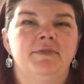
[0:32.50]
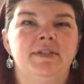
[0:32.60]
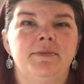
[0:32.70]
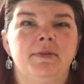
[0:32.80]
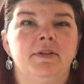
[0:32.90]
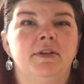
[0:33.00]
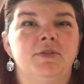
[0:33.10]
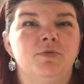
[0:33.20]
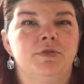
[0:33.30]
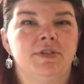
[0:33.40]
if you see me
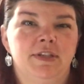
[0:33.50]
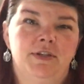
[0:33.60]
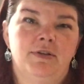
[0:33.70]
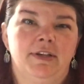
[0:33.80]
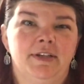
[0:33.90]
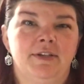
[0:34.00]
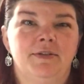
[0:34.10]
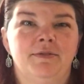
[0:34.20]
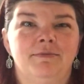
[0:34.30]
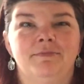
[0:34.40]
looking towards the
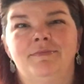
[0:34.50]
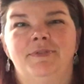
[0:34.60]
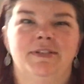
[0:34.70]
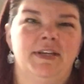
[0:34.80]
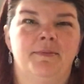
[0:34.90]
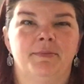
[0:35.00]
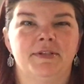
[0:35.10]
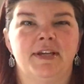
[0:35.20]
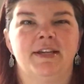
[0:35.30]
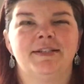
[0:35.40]
doodly-doo, as Kemper
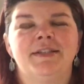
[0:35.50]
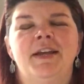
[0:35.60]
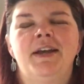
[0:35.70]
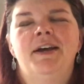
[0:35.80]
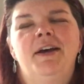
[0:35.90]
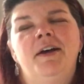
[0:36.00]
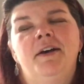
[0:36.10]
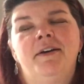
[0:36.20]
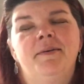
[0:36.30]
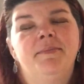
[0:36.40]
says,
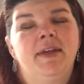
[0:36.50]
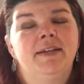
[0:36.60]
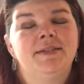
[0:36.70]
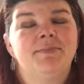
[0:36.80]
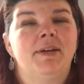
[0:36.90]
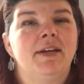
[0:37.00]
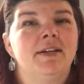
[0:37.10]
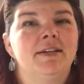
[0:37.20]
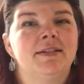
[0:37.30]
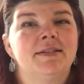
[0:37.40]
that's
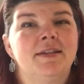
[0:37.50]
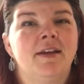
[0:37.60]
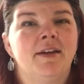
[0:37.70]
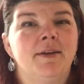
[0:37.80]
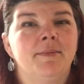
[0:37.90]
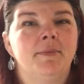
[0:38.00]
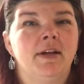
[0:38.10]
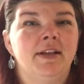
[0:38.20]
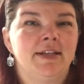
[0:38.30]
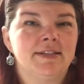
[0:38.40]
because I'm
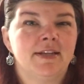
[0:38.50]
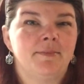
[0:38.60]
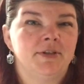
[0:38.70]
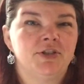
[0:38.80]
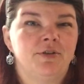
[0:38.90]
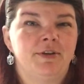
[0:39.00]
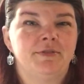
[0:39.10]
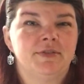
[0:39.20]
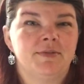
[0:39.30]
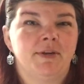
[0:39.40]
glancing at my show
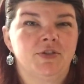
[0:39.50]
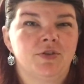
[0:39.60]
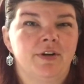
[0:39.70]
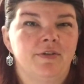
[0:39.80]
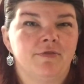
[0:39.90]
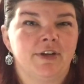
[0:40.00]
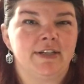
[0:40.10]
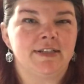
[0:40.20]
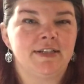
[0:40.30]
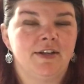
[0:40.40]
notes to make sure I don't
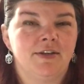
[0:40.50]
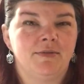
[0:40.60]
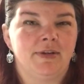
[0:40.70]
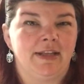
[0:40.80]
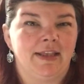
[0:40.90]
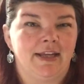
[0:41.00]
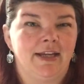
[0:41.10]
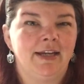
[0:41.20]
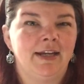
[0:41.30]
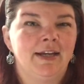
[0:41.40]
forget to tell you
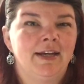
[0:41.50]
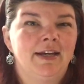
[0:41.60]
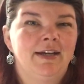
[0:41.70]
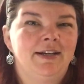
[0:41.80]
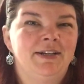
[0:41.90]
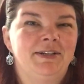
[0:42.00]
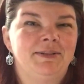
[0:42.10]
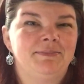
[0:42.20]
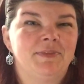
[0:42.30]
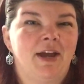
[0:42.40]
anything.
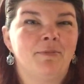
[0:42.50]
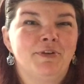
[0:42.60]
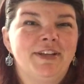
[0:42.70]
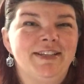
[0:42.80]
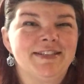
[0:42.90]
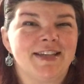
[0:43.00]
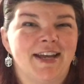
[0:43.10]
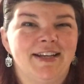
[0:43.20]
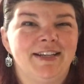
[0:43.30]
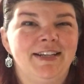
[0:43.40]
I'm really
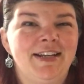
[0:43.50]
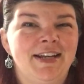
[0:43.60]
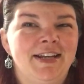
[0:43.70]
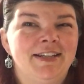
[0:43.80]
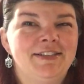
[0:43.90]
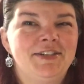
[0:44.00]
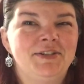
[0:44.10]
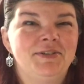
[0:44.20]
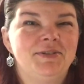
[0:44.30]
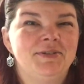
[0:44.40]
excited
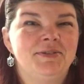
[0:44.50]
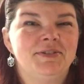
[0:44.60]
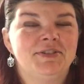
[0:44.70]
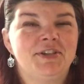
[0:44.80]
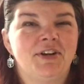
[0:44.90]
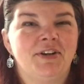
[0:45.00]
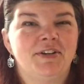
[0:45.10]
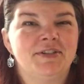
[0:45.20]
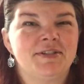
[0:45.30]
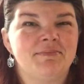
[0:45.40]
to
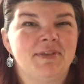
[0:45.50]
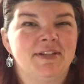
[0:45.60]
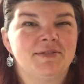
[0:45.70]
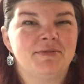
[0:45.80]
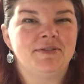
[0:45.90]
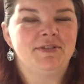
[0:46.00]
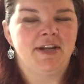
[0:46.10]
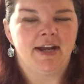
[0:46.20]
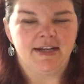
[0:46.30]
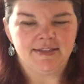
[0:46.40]
share some things with you
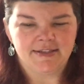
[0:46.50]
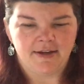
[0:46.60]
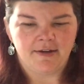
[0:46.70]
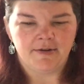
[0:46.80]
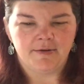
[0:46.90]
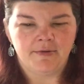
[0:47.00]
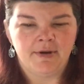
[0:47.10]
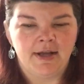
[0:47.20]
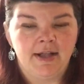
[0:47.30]
today, so